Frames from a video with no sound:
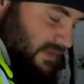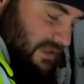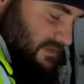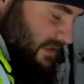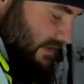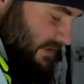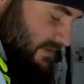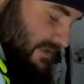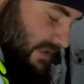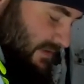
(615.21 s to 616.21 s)
things like
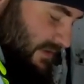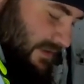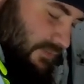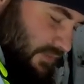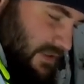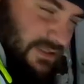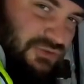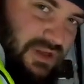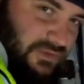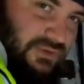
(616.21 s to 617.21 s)
this can really
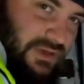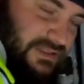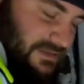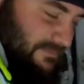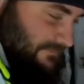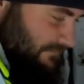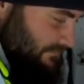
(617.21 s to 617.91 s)
drive you crazy.